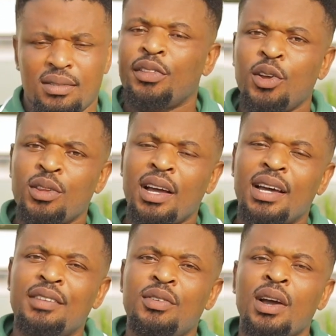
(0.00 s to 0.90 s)
On the other
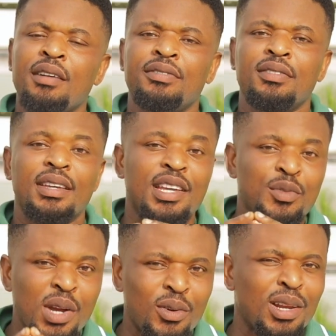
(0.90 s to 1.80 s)
hand, if you have
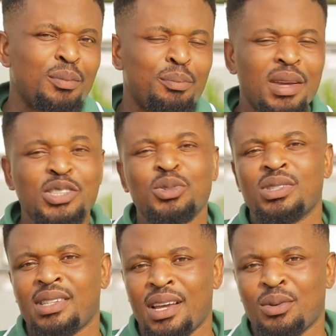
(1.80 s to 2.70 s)
irregular menstrual
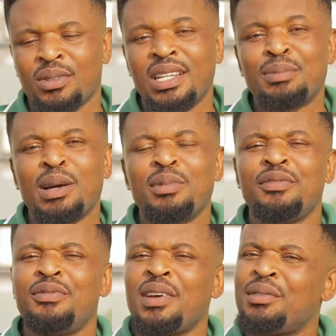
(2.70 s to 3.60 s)
cycle, then it might be
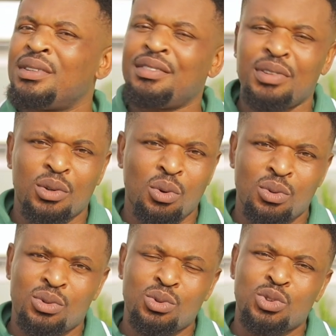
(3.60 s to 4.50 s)
very
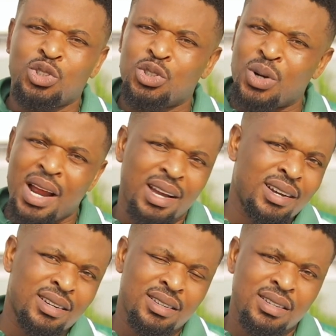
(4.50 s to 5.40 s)
difficult to track
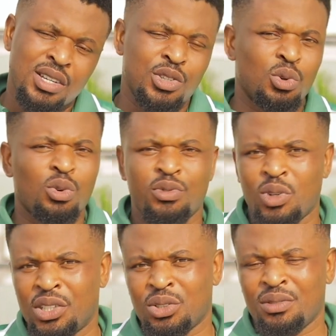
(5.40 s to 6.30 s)
your
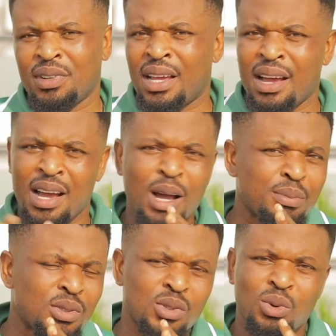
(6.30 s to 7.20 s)
ovulation via
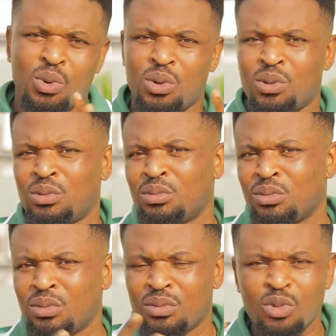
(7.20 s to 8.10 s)
apps or
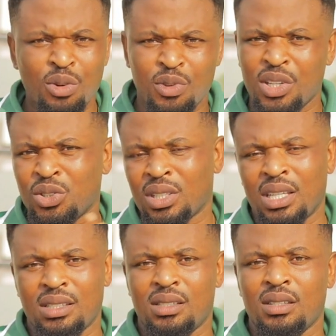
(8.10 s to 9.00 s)
ovulation
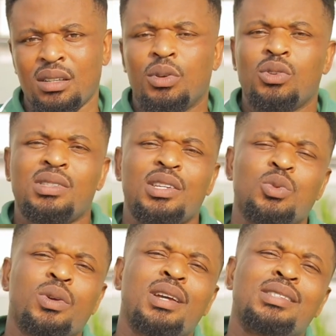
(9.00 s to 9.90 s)
kits, because then you will get